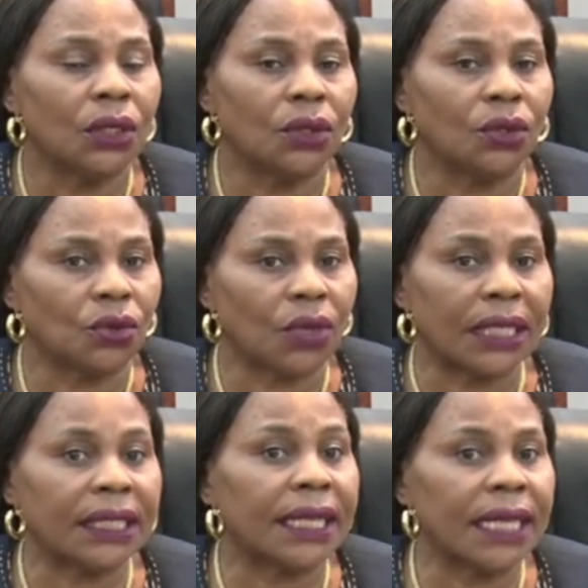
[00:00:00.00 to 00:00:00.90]
so that
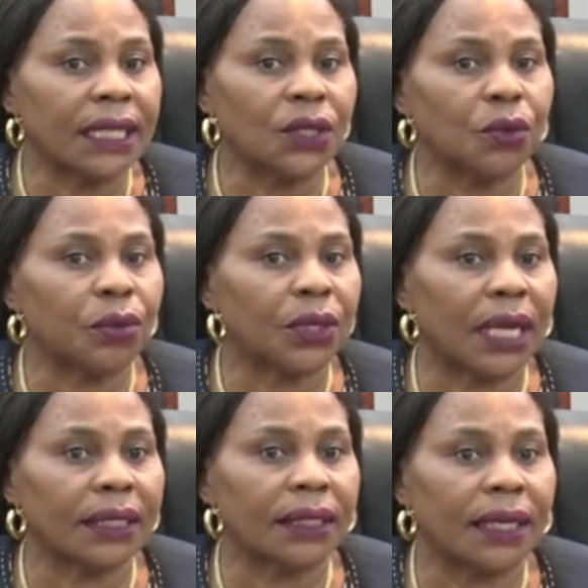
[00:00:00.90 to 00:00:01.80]
it gets into
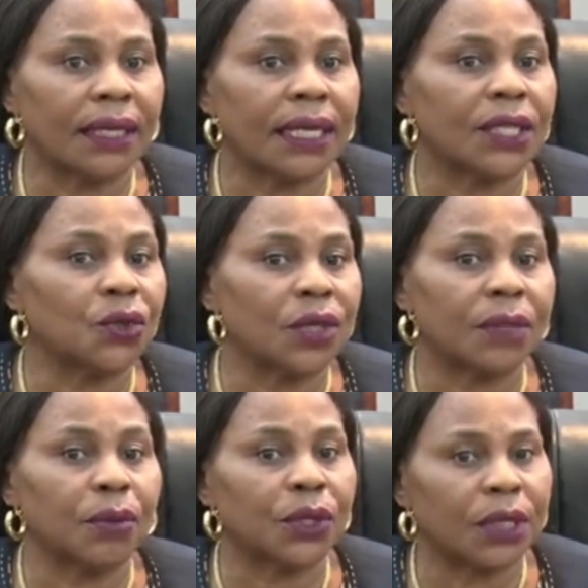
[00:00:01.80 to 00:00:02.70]
production as soon as
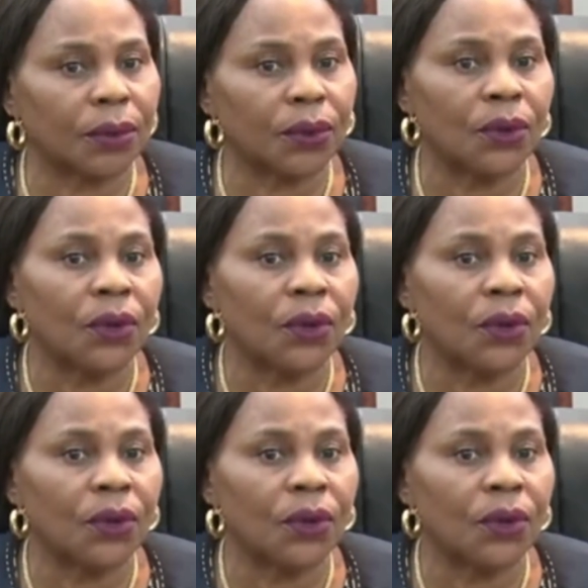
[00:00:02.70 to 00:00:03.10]
possible